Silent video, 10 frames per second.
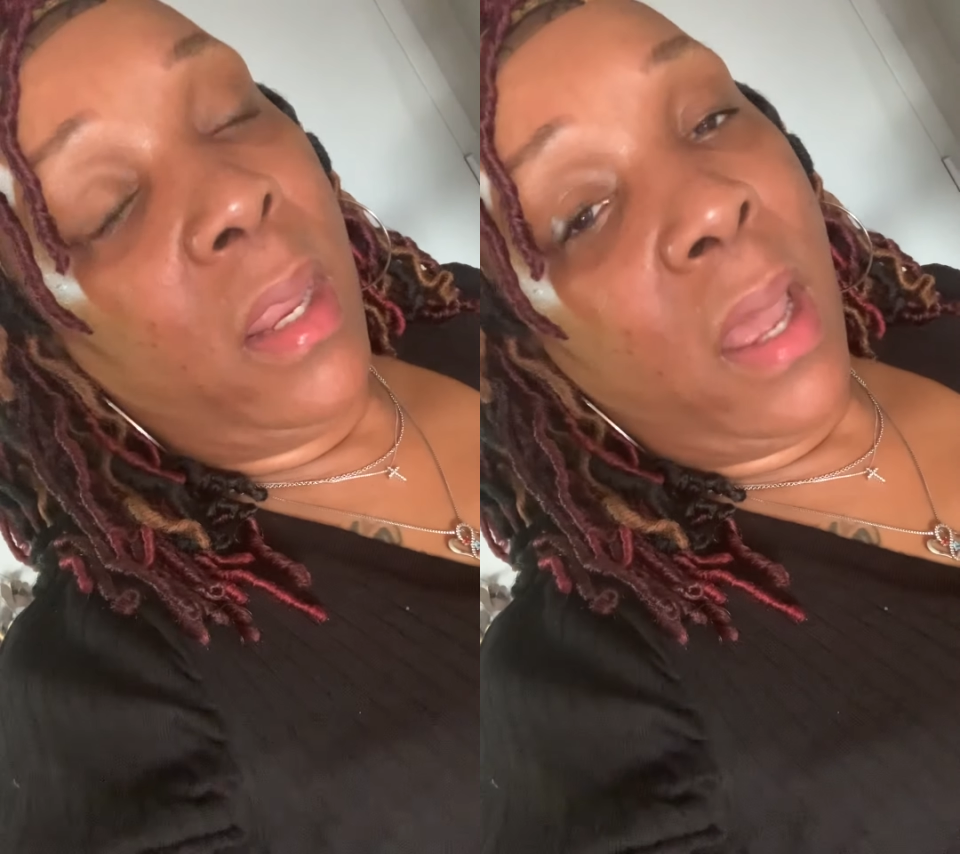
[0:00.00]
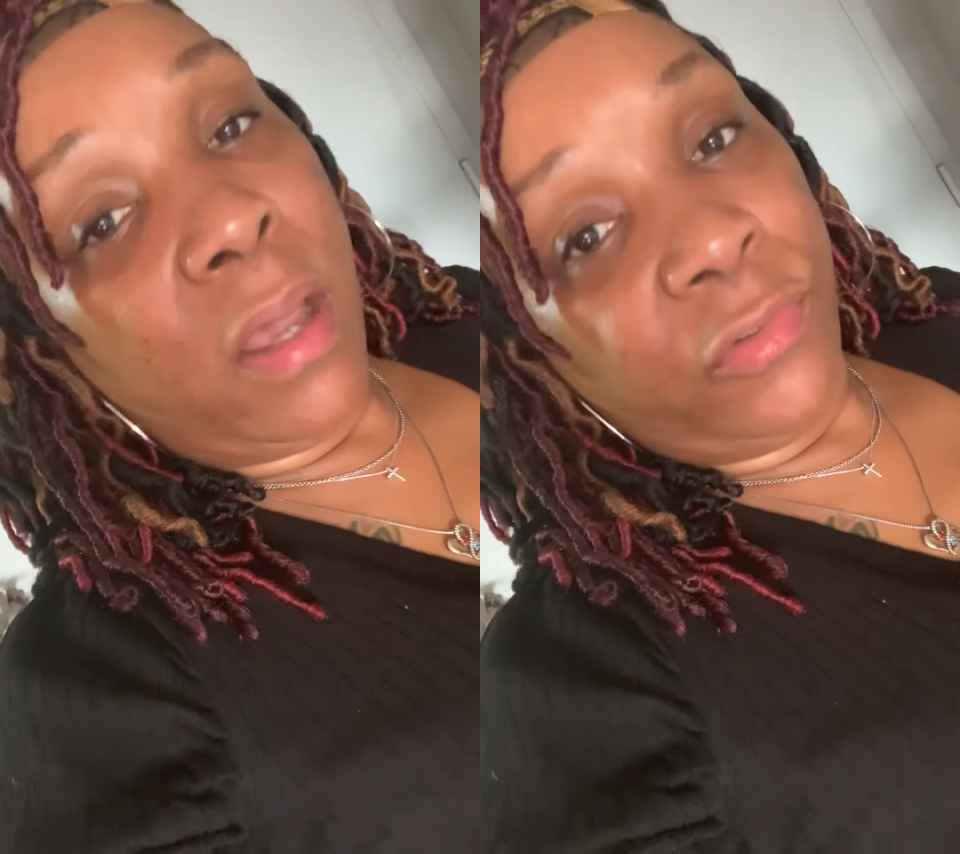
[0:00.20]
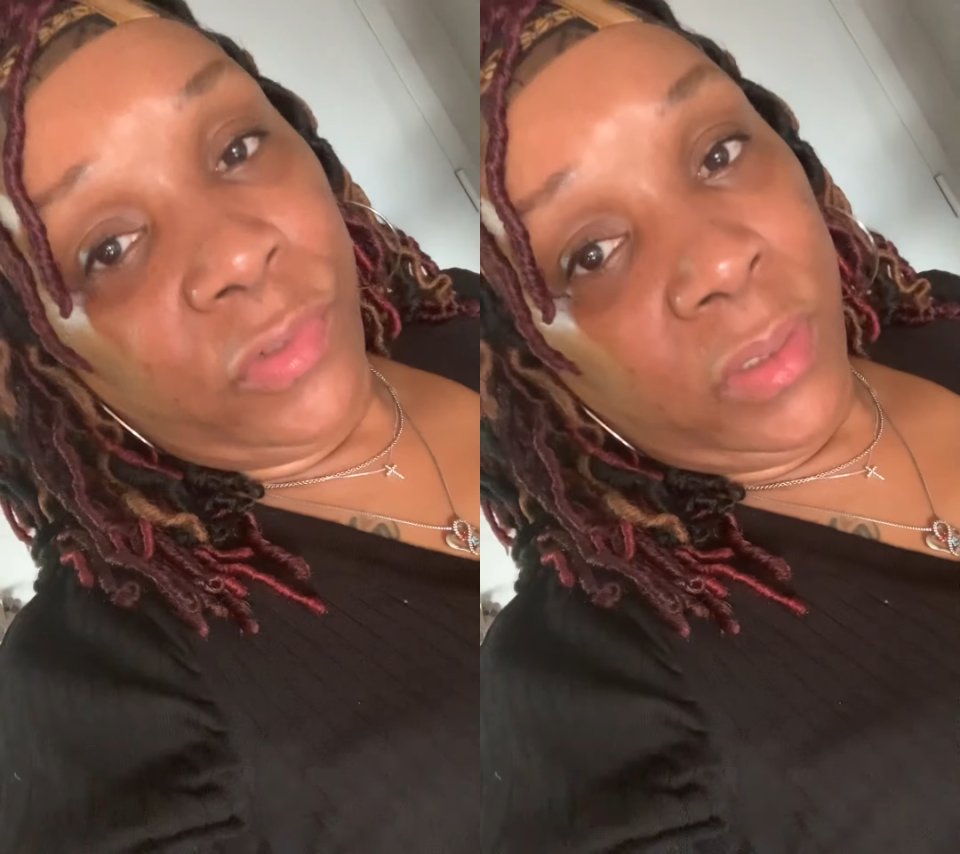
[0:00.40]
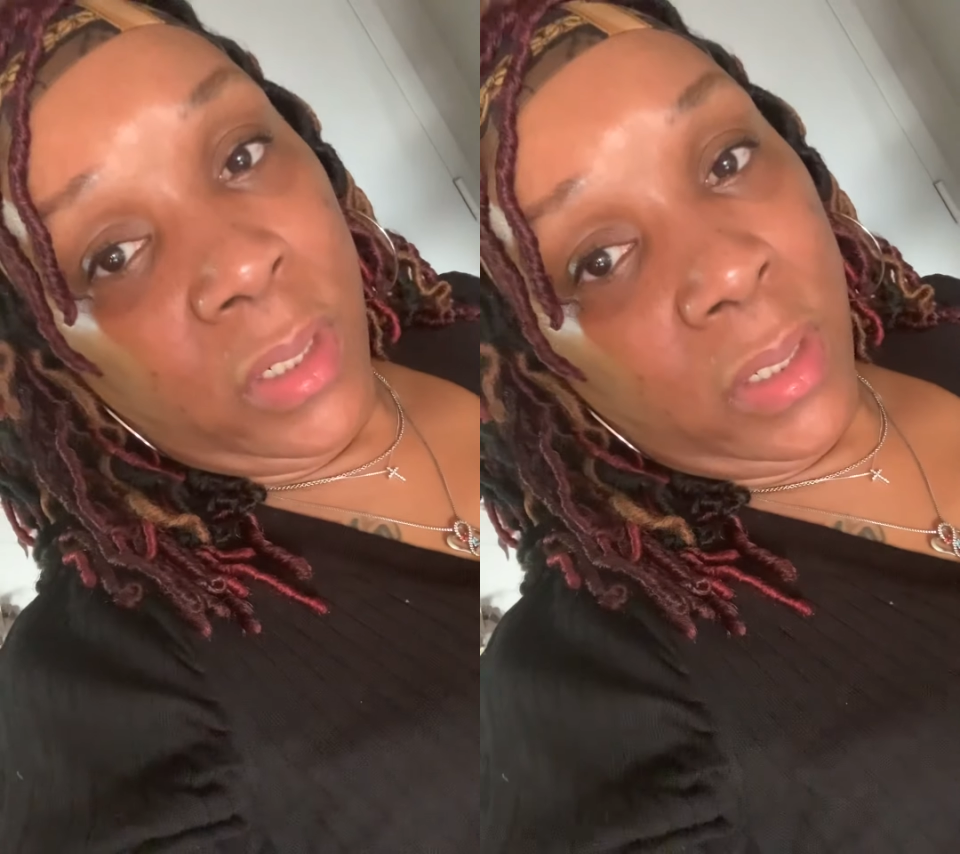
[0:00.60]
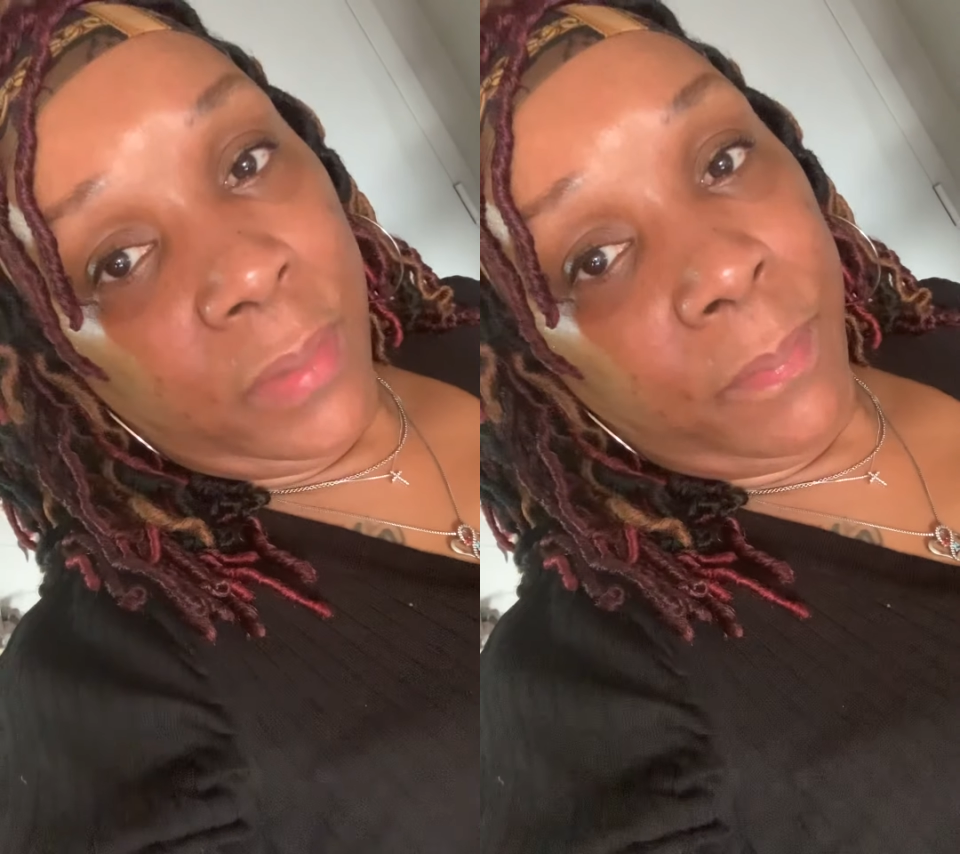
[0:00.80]
how she
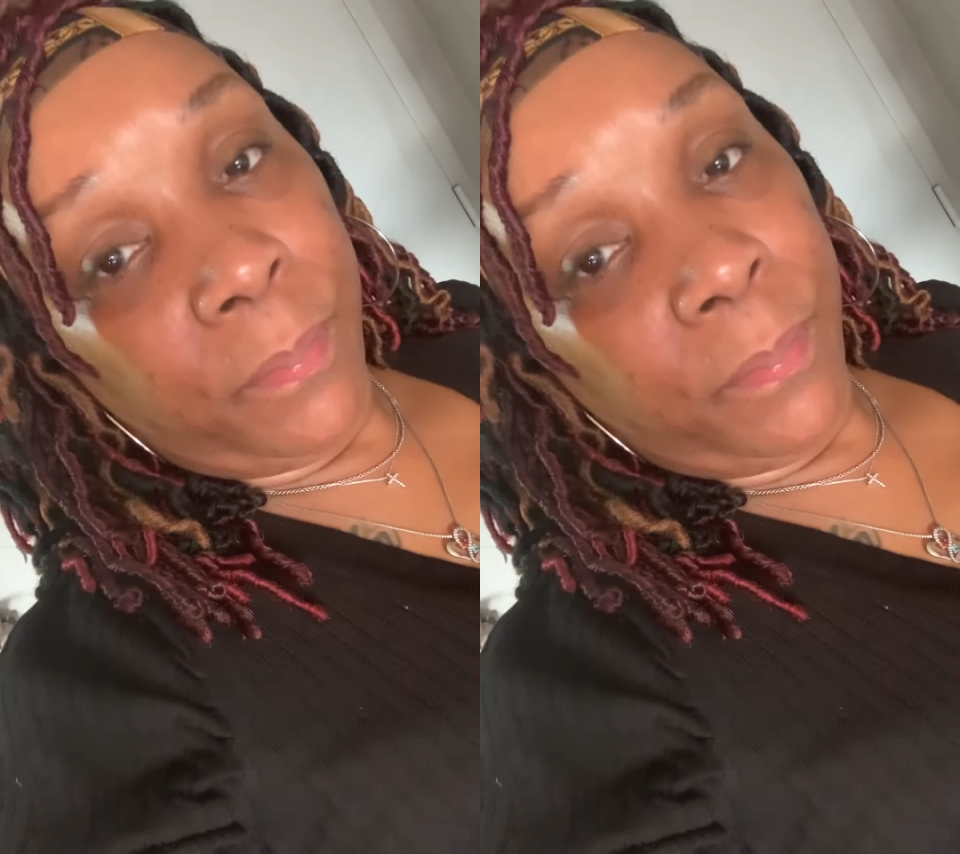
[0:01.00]
did it.